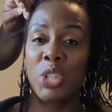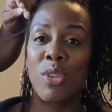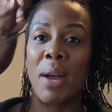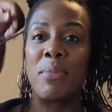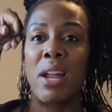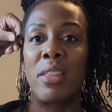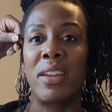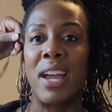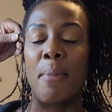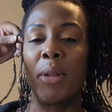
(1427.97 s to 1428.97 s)
Drop down in the
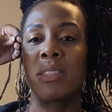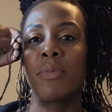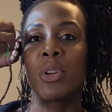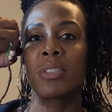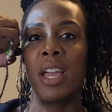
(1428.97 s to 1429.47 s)
comments if there's